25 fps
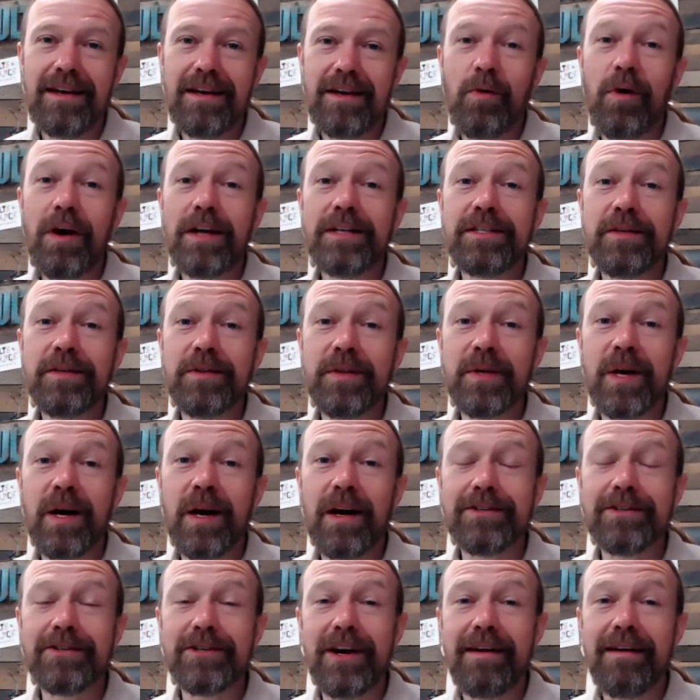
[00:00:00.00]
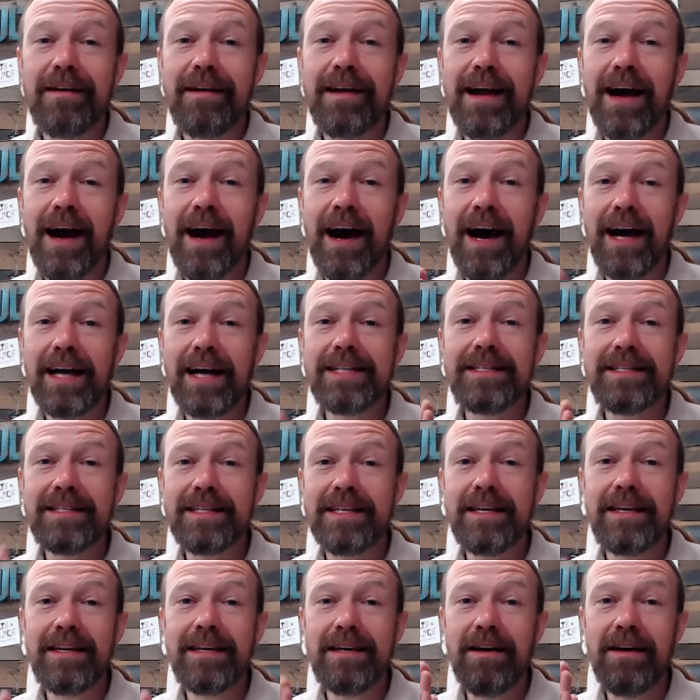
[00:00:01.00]
Quite to the contrary, I
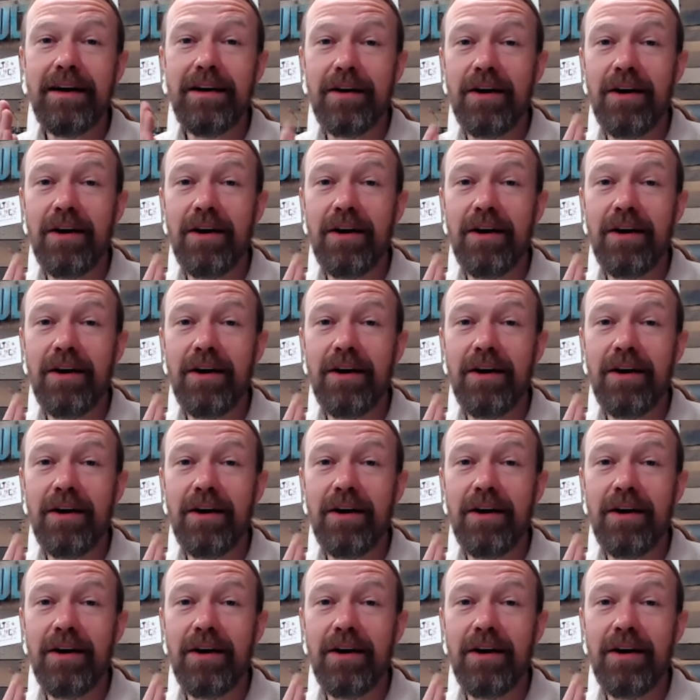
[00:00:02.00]
see